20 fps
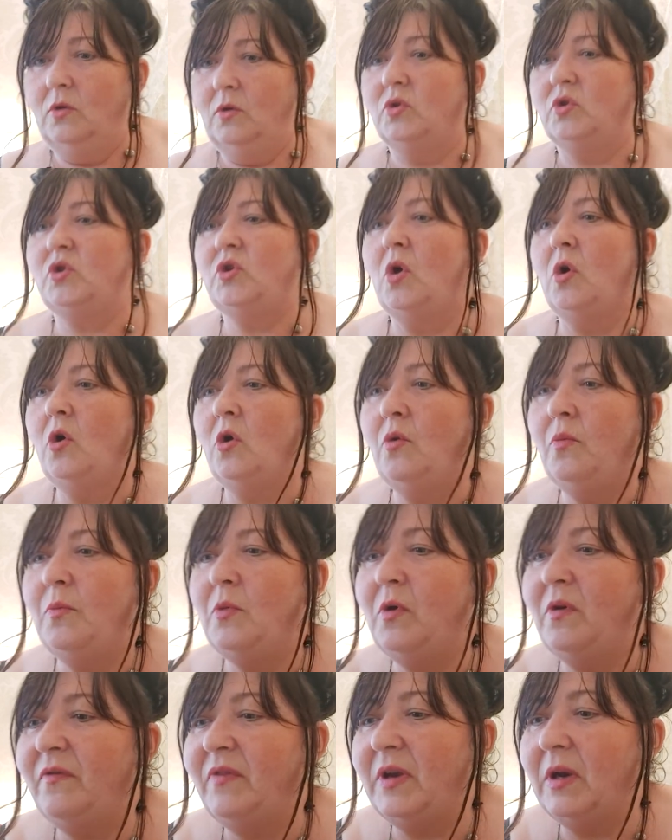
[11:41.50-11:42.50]
So,
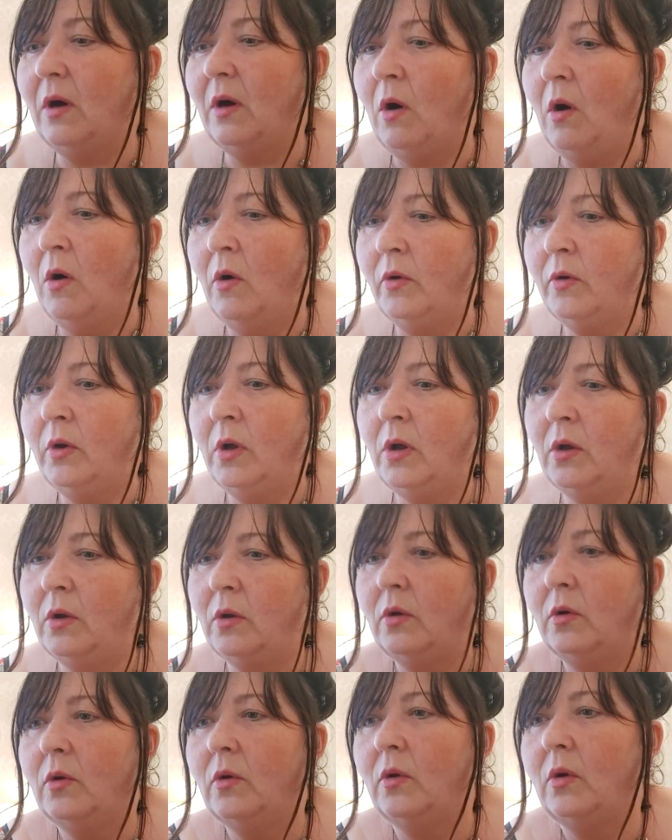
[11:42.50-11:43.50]
moving on.
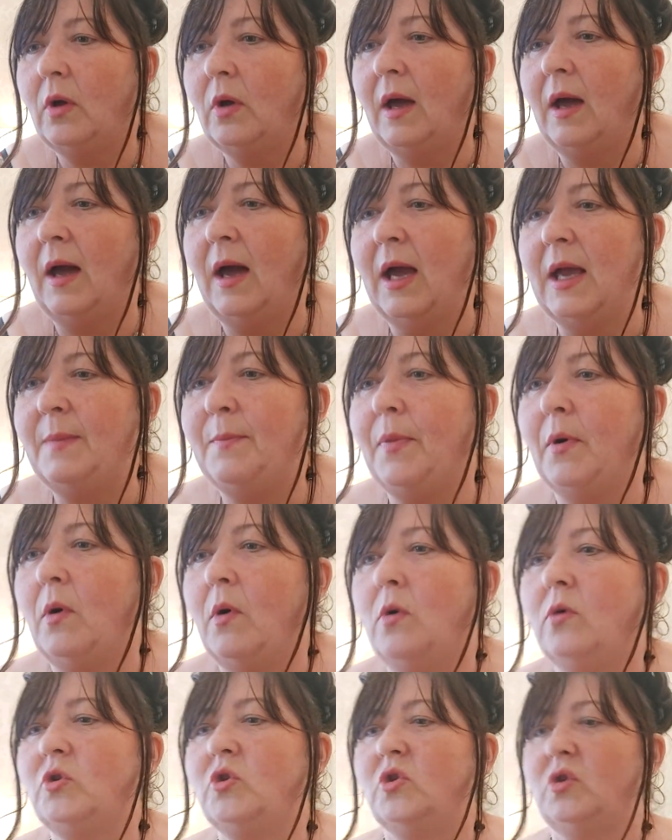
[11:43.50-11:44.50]
I
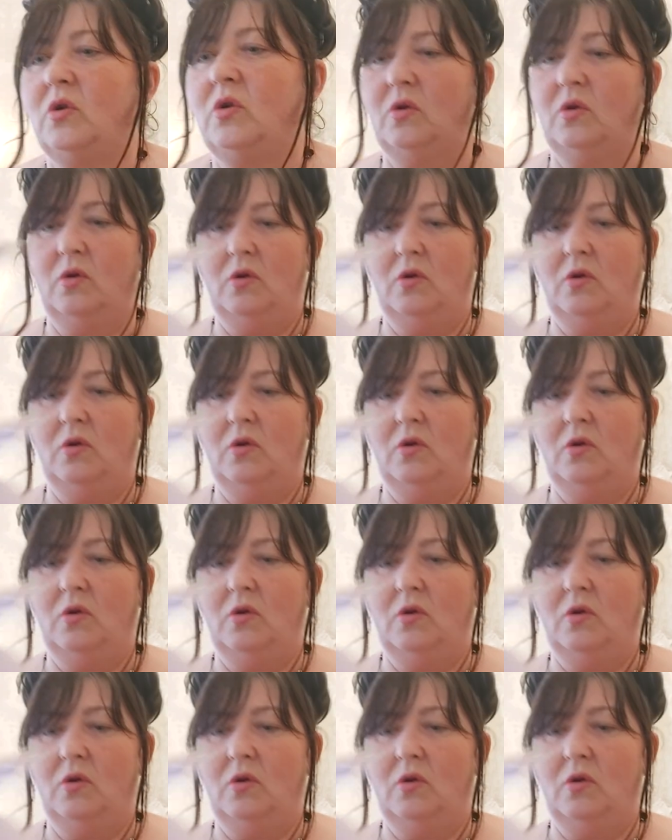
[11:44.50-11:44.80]
bought